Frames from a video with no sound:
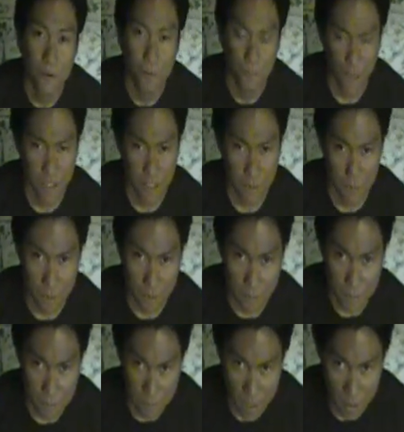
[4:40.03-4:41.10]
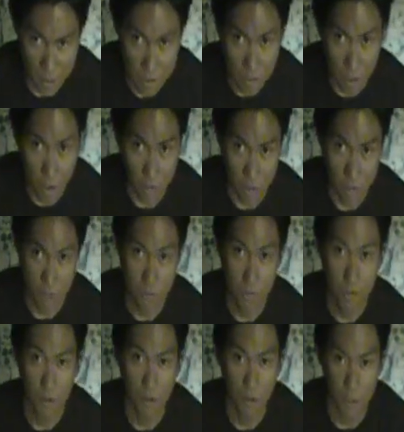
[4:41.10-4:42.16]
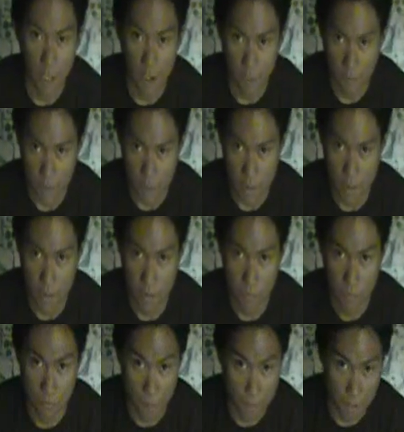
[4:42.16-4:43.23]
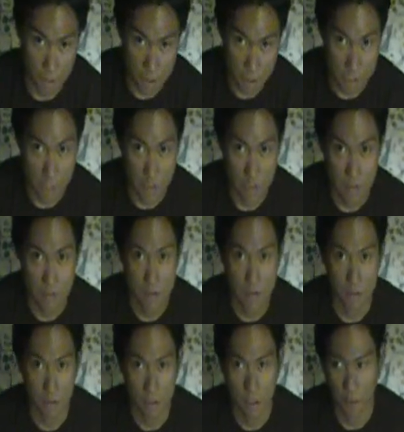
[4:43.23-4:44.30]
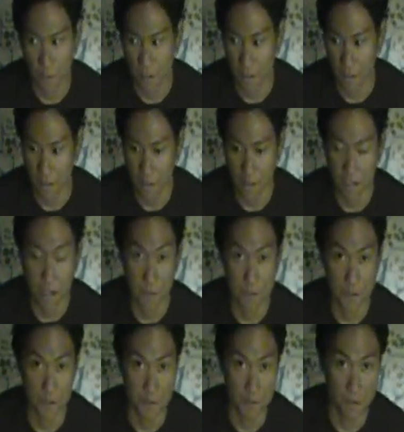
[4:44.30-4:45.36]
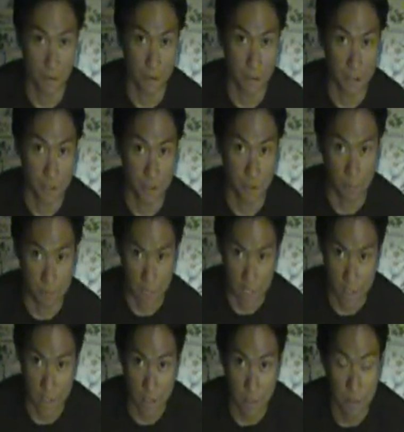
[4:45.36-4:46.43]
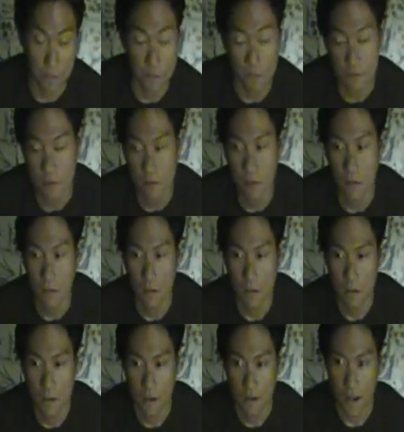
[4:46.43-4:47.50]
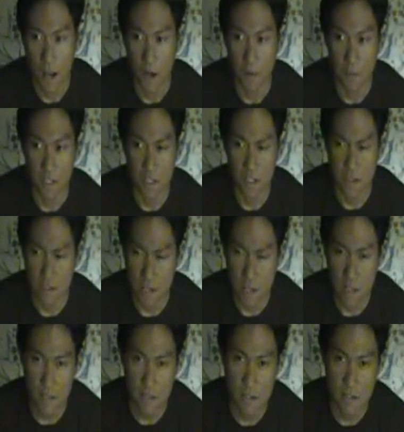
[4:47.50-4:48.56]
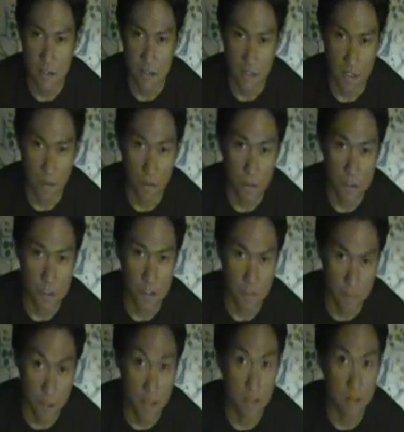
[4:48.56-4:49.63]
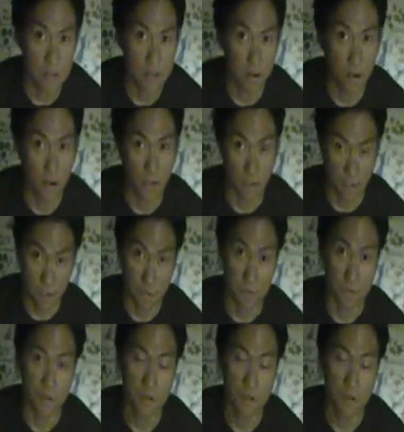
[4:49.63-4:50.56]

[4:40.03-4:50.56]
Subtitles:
Well, it really depends on you, on how many repetitions, on how many times you are going to repeat that move. How many sets, it also depends on you.